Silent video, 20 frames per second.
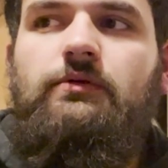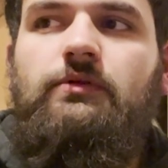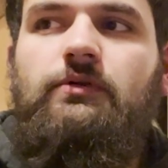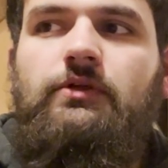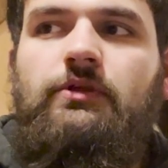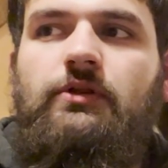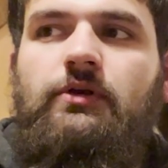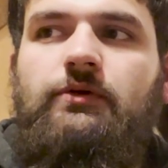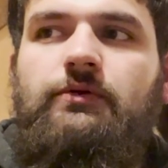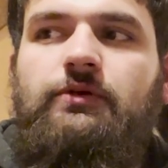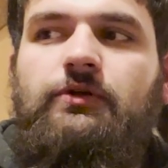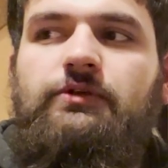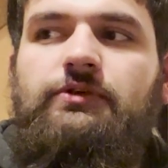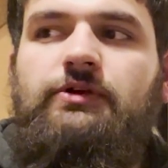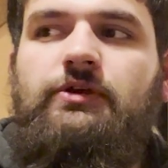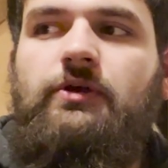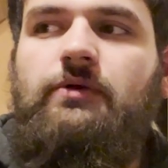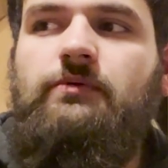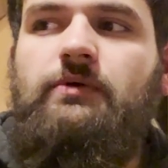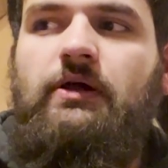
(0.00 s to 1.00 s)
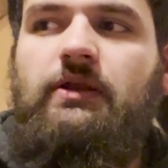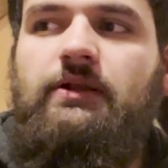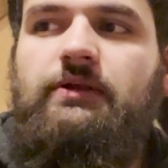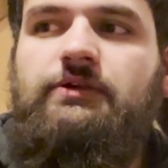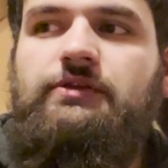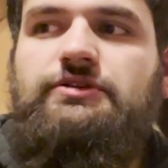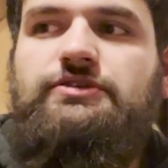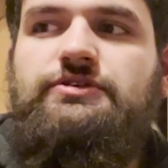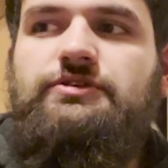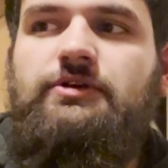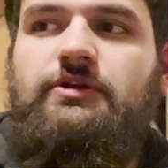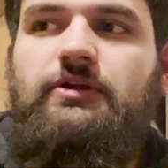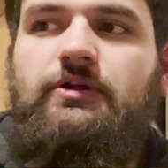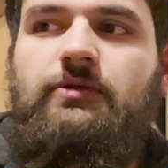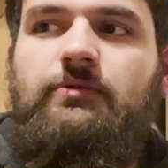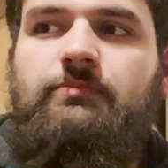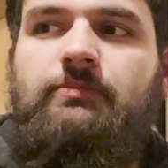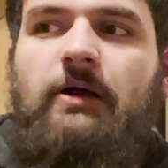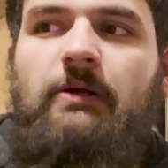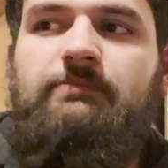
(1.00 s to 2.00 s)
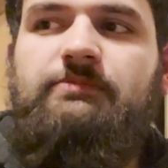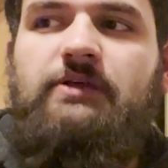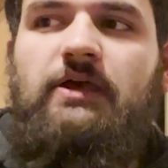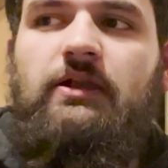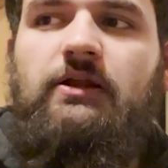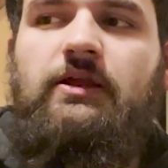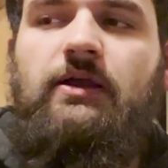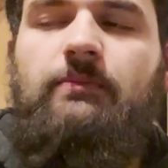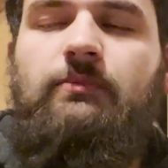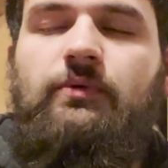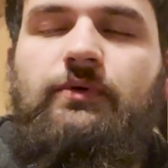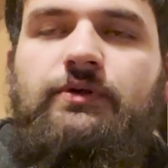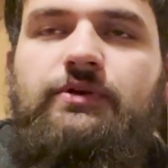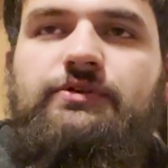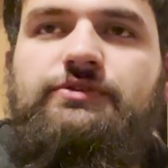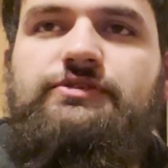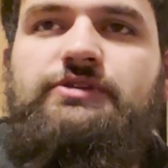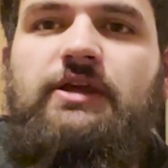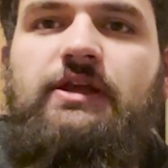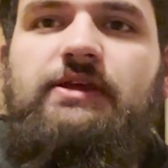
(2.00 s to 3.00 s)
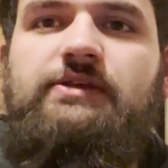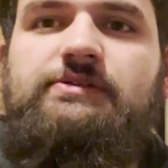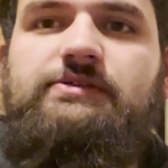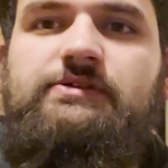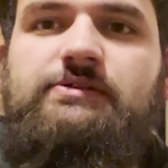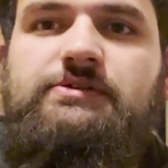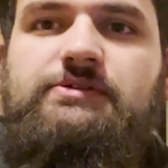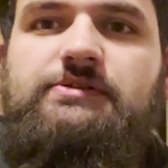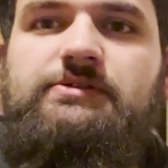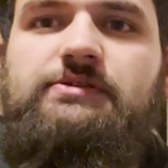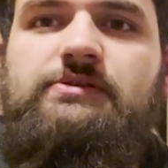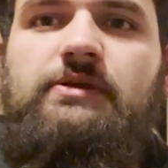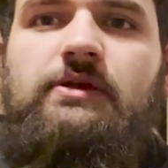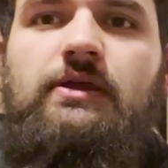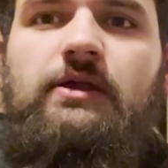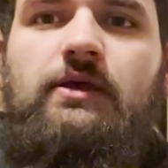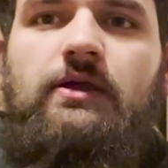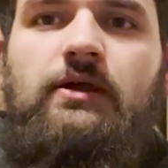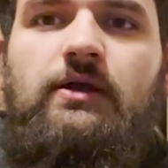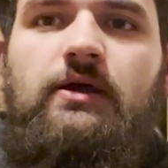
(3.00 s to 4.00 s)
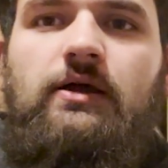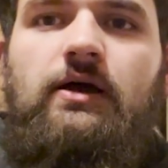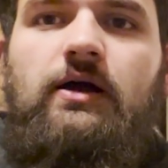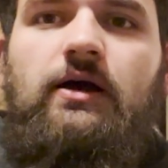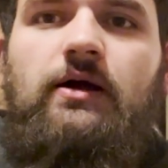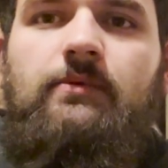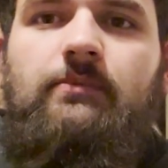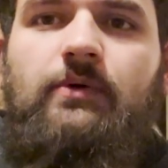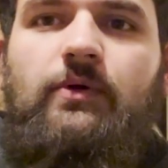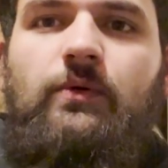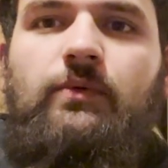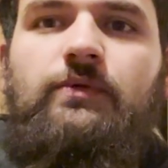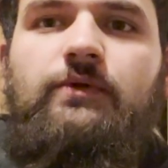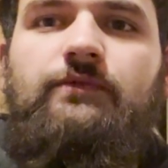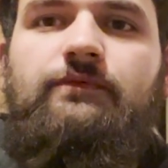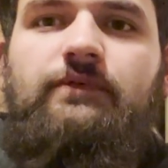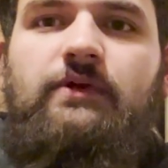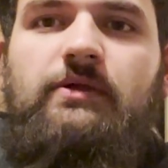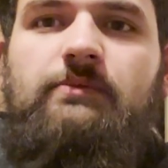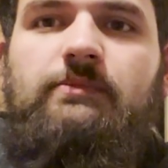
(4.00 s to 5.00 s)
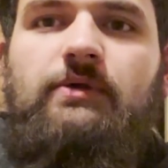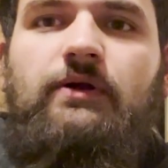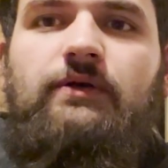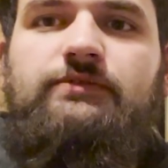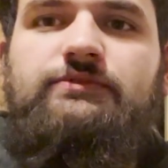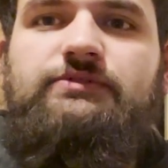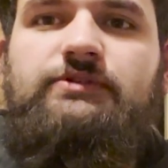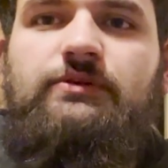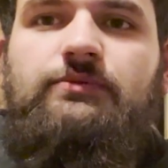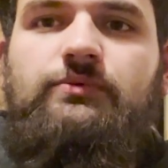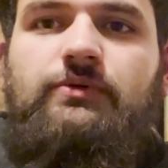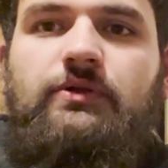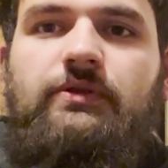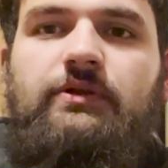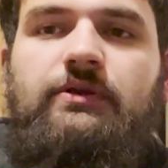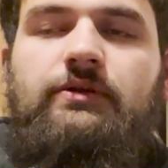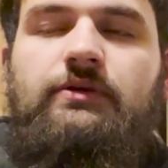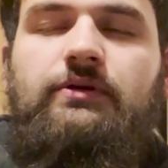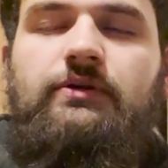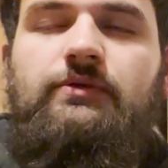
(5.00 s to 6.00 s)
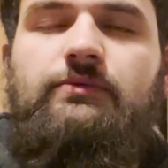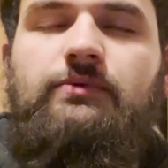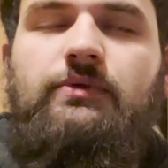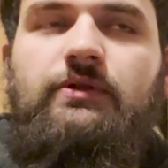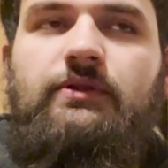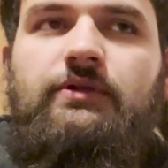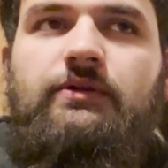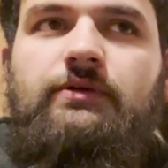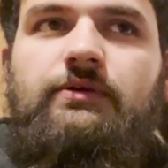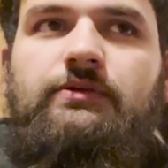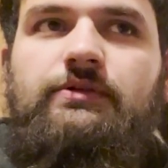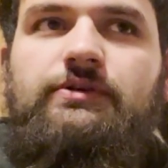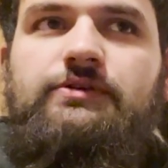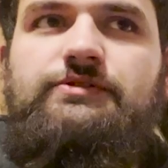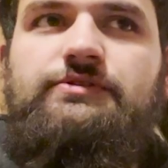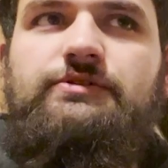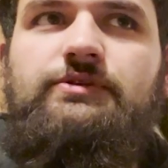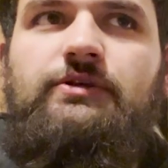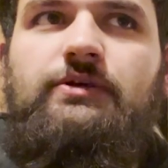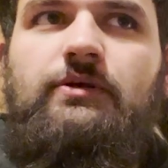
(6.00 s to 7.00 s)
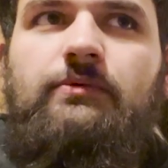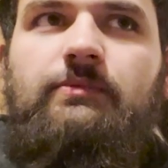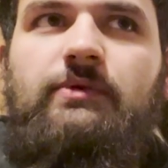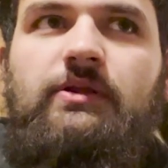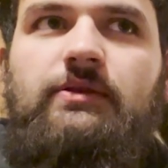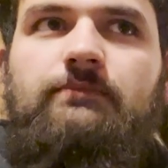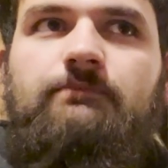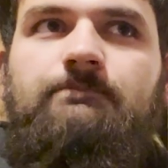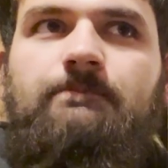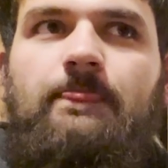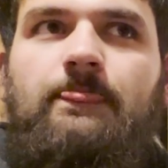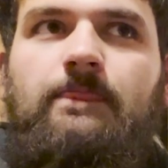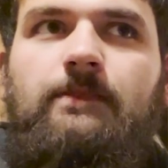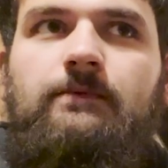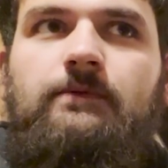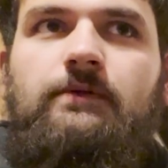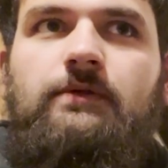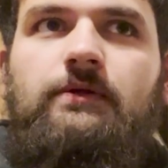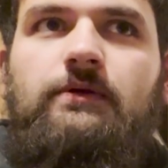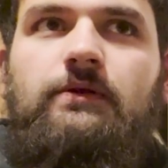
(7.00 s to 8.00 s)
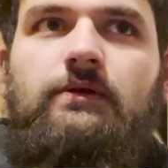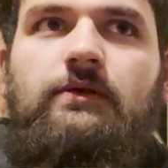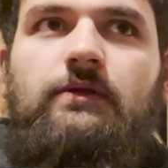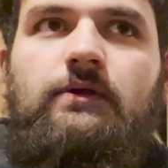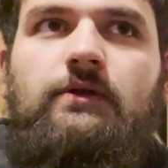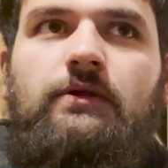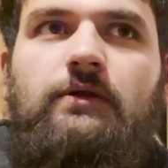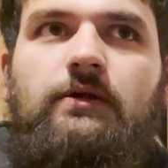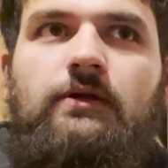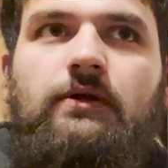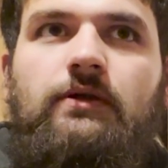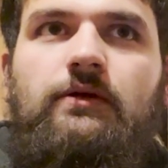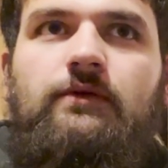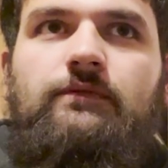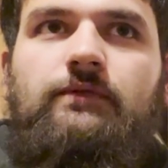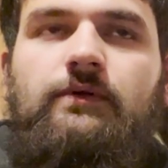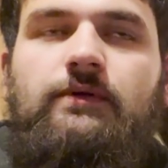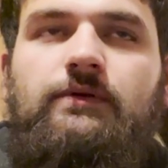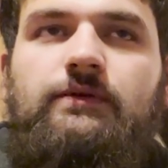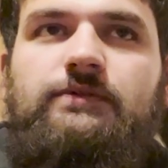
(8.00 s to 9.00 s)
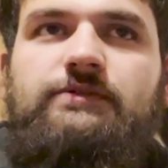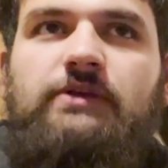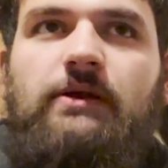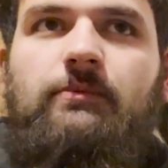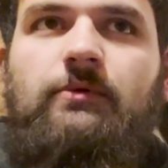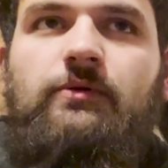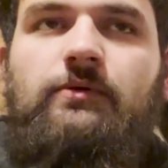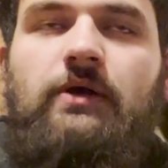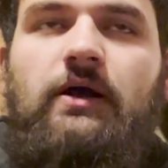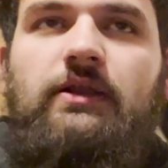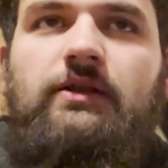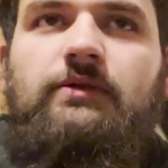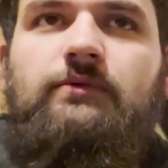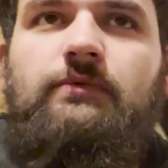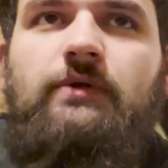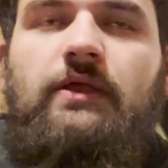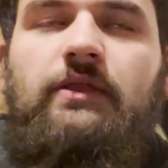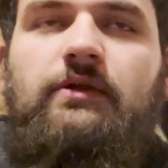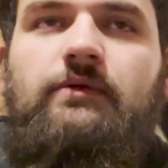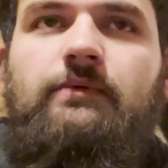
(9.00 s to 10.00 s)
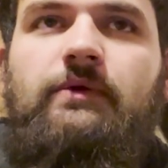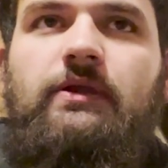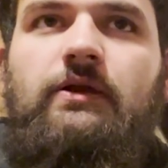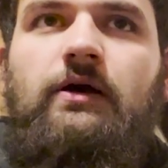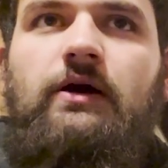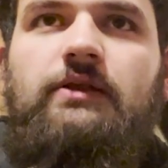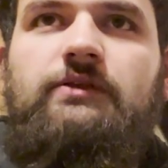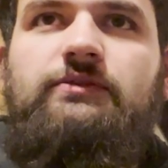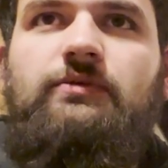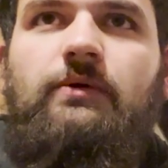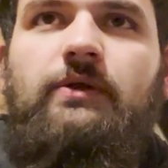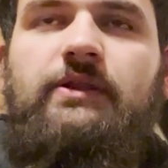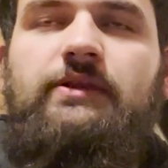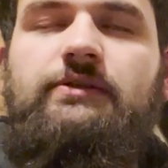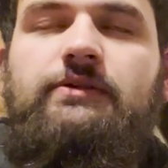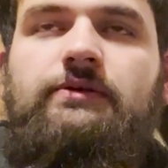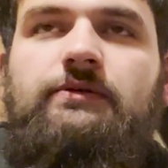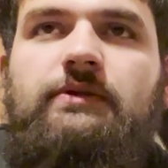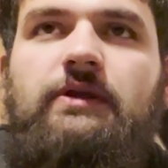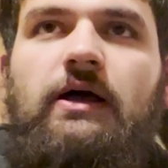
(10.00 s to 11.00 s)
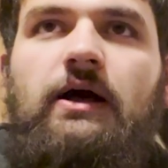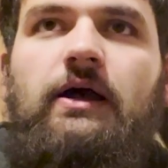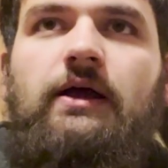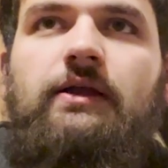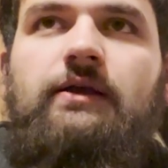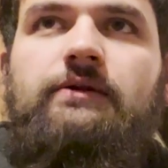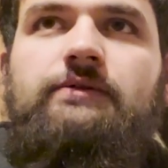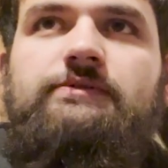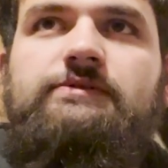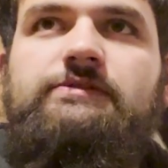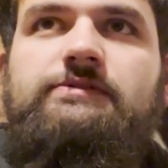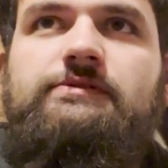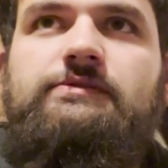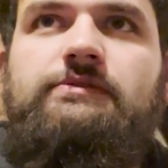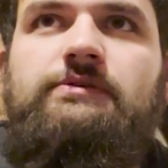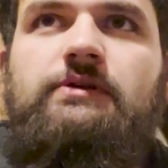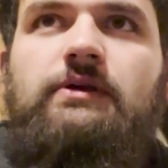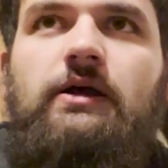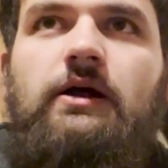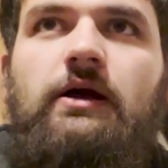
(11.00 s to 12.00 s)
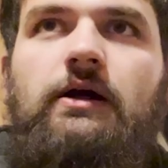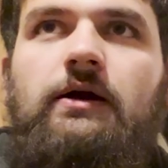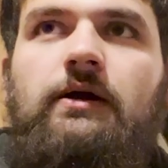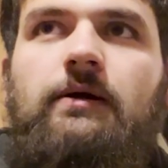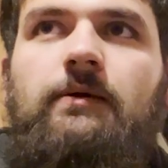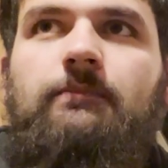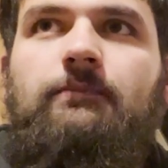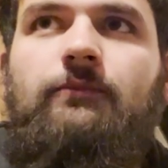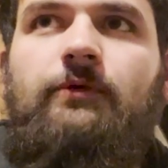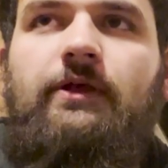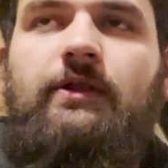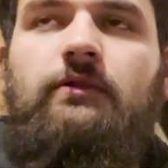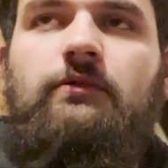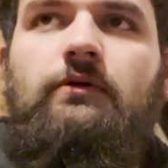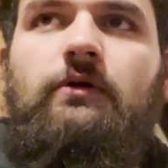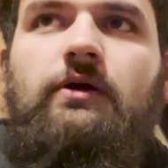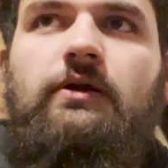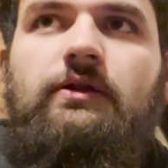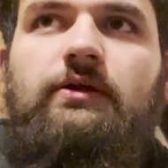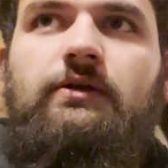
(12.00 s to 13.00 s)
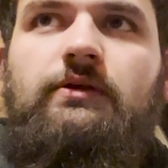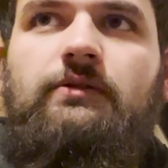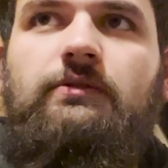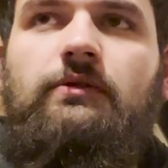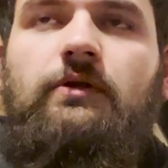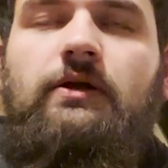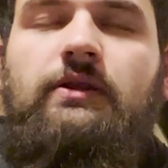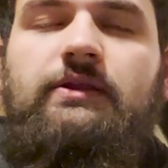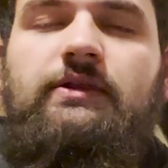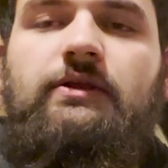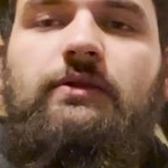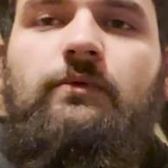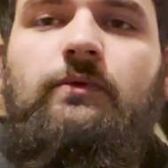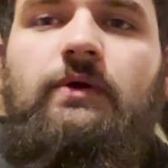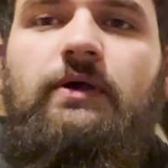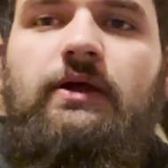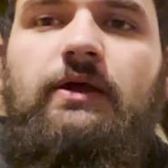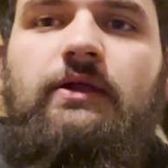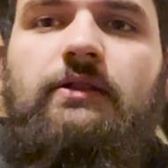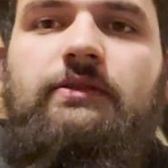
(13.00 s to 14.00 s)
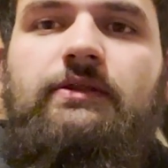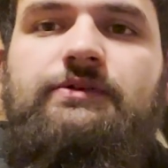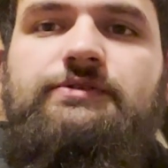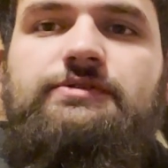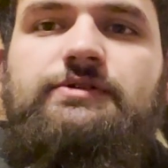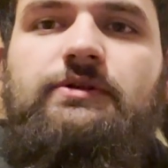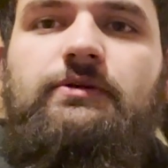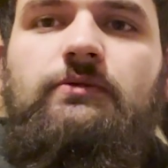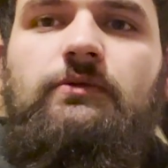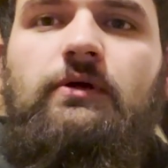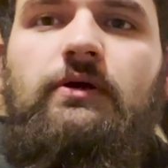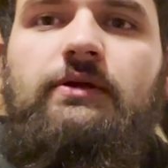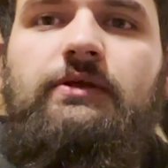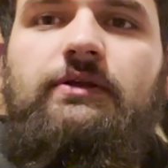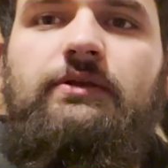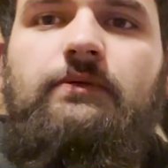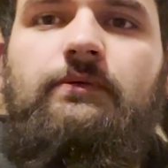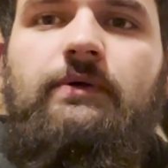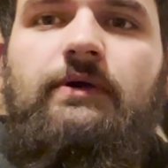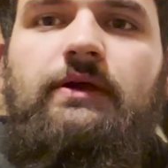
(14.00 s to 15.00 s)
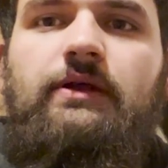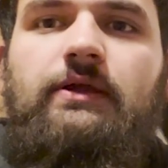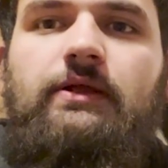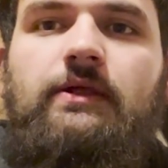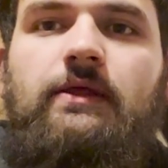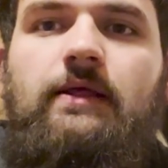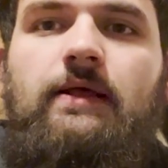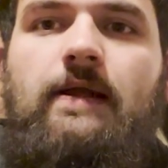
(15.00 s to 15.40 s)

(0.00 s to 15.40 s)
Good year running this year. The pups had a couple good chases. Older females did really good this year. I mean, for summer running, I think we got 22 coyotes. We had a lot get away this year, a lot get away.